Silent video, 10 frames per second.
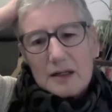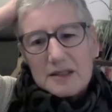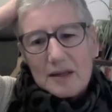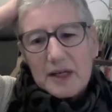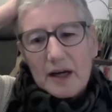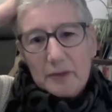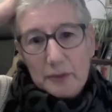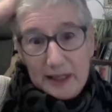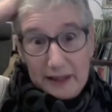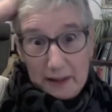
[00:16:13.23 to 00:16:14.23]
something I
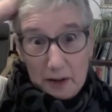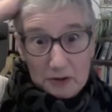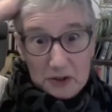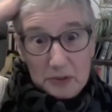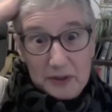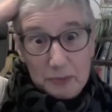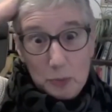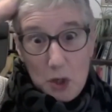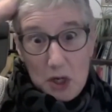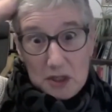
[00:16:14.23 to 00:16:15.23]
really can't do, even
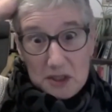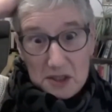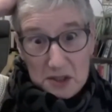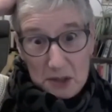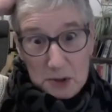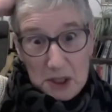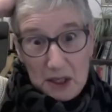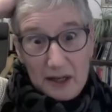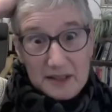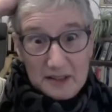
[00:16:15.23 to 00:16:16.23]
worse than
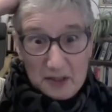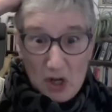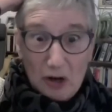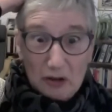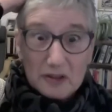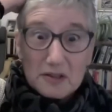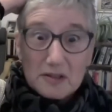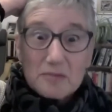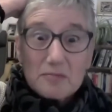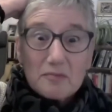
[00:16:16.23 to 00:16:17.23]
socialize, is
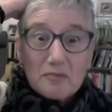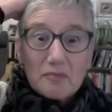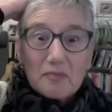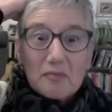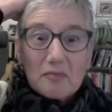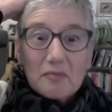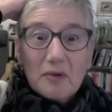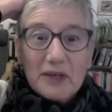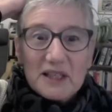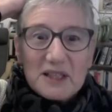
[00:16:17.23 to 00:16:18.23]
dance,
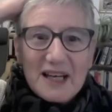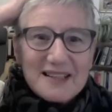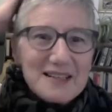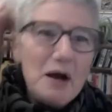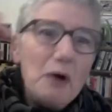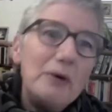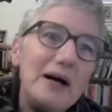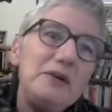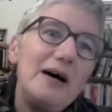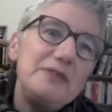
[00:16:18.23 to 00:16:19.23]
which is where
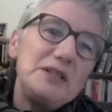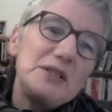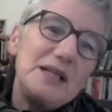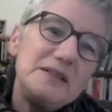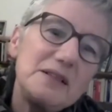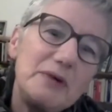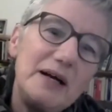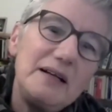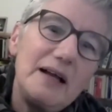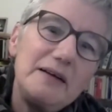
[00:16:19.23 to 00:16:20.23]
you're having to
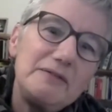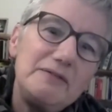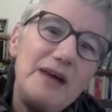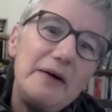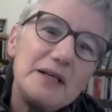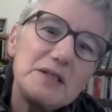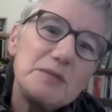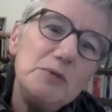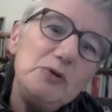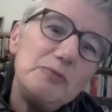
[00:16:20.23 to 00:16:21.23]
integrate like various
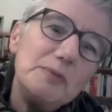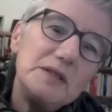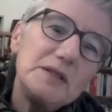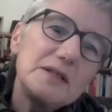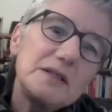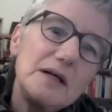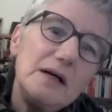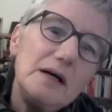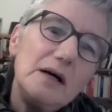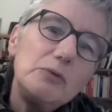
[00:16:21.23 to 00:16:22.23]
movements.
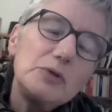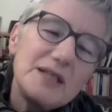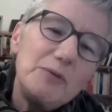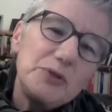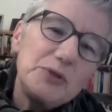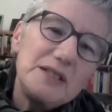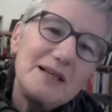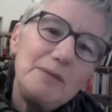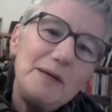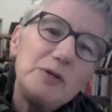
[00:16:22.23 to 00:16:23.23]
Well, some
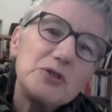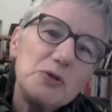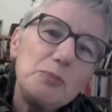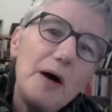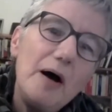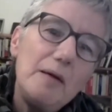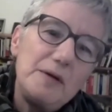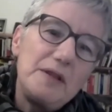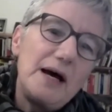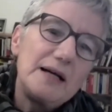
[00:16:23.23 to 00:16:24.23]
autistic people are superb
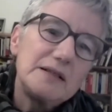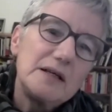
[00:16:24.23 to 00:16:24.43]
at that.